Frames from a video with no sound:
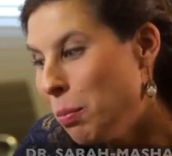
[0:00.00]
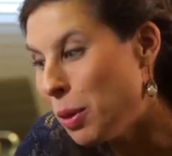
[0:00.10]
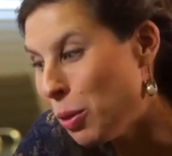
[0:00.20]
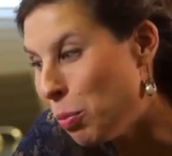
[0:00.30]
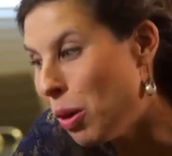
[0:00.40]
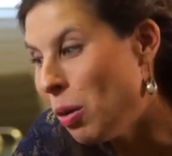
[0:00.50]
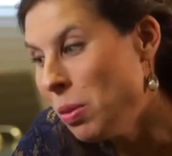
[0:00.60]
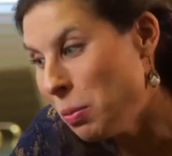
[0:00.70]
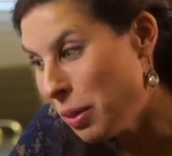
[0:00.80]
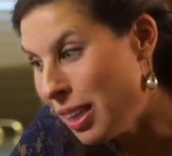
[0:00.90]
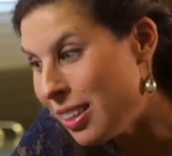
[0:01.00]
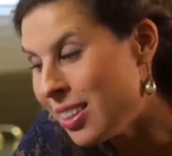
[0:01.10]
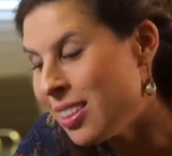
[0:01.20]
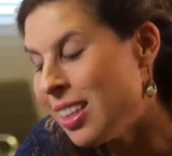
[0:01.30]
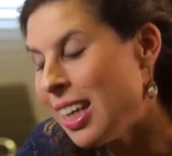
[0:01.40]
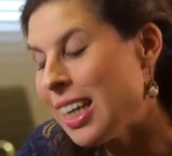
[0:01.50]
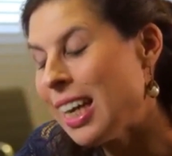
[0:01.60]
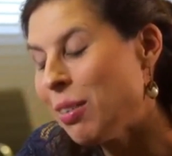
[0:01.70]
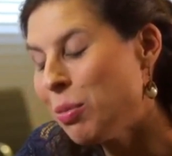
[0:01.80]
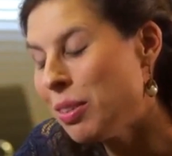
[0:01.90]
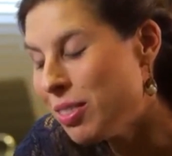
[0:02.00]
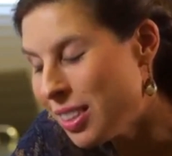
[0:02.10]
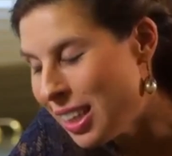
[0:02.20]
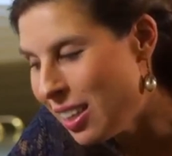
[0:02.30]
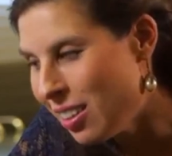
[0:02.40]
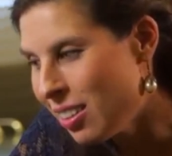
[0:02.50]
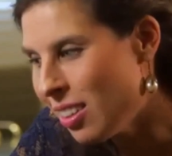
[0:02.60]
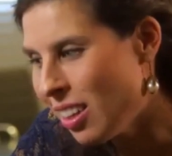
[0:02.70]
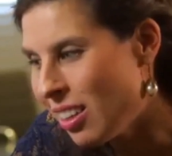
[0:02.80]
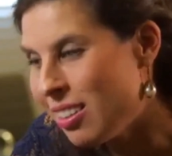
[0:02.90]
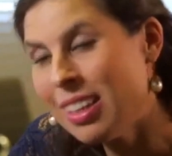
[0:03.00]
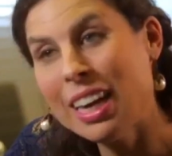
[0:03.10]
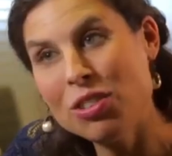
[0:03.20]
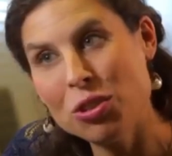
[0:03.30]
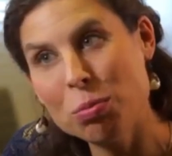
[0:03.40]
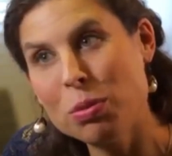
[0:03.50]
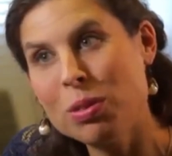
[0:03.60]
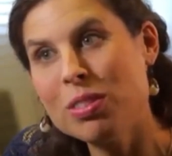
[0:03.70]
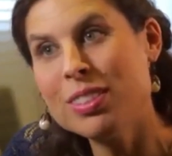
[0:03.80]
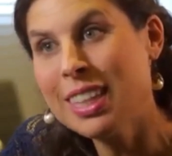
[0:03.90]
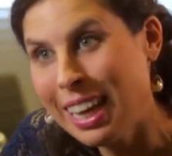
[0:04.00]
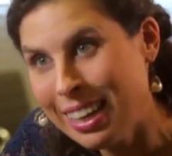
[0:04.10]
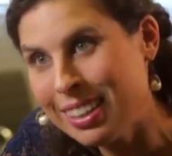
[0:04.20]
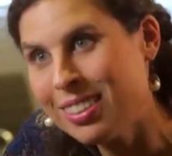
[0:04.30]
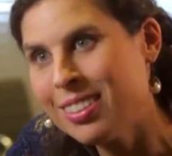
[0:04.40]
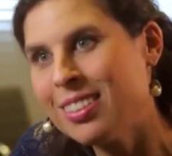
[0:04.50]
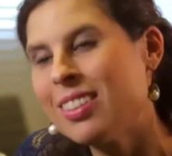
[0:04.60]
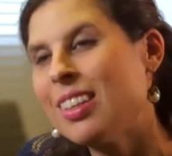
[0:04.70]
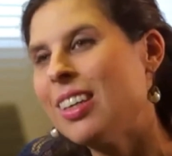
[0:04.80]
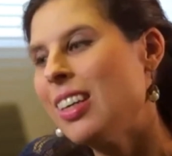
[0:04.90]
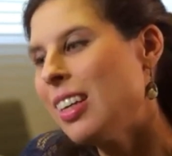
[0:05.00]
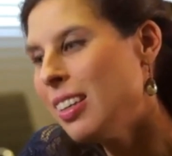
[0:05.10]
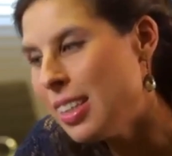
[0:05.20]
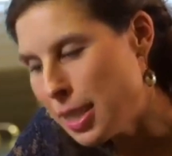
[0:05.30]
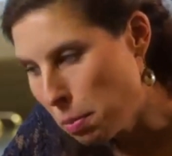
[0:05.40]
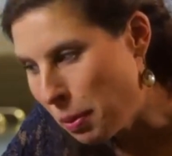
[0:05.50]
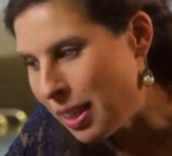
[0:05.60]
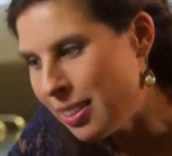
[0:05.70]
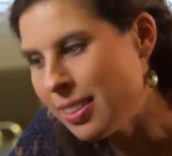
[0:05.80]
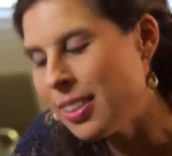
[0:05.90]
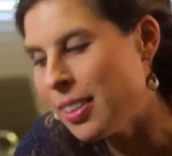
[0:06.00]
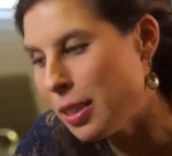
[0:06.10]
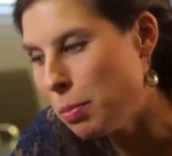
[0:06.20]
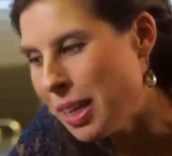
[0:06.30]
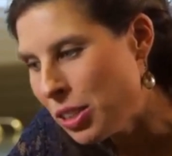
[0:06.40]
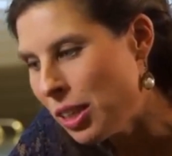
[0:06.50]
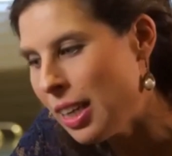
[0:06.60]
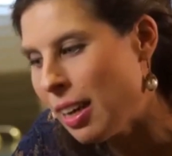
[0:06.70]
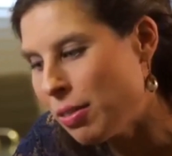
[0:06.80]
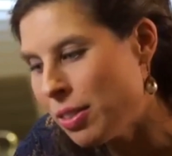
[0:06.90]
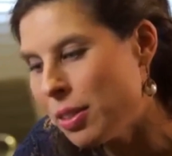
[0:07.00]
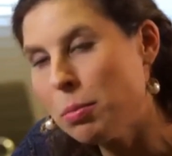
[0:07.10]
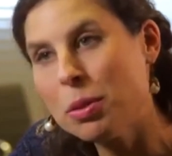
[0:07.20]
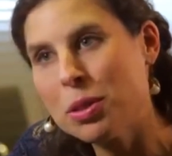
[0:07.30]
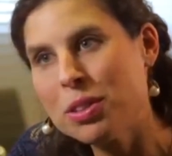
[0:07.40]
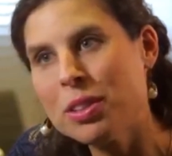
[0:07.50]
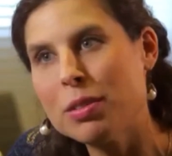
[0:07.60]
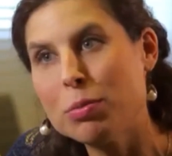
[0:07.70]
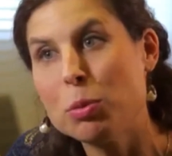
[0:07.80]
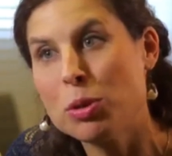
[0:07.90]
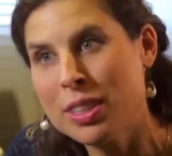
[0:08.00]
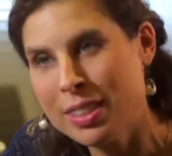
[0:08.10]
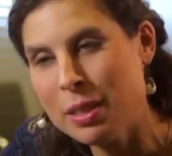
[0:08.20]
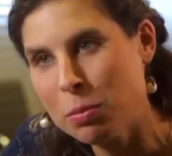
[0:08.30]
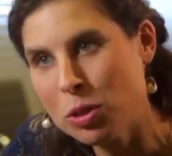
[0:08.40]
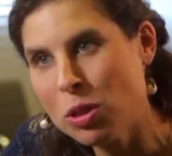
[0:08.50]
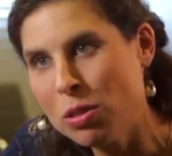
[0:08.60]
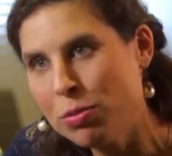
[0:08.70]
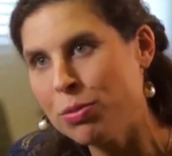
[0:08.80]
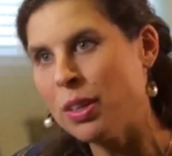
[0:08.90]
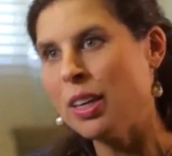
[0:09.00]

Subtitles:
But the problem is, and we've seen tangible signs this past year, especially after the murder of Boris Nemtsov,